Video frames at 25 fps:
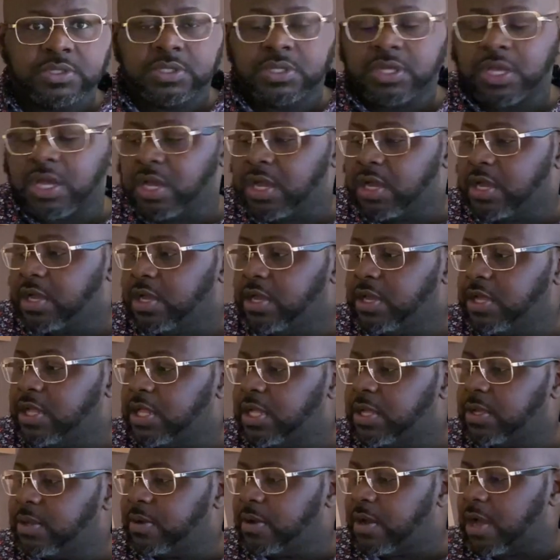
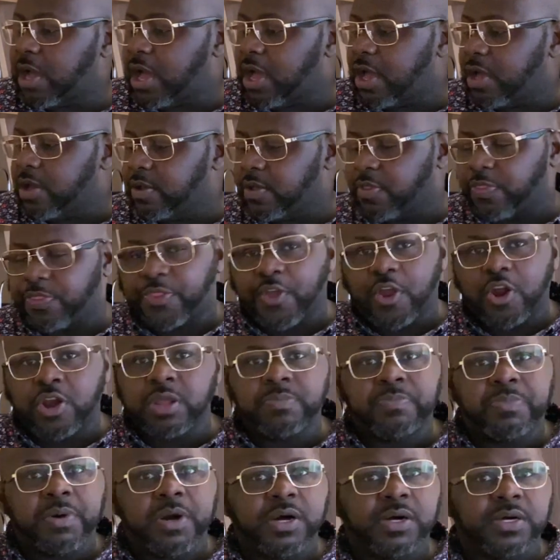
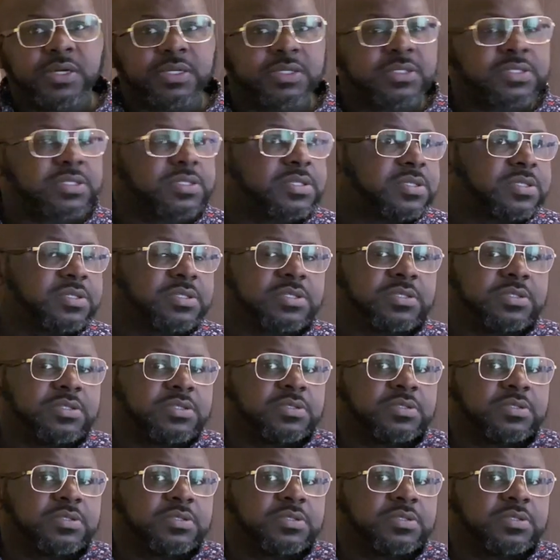$30.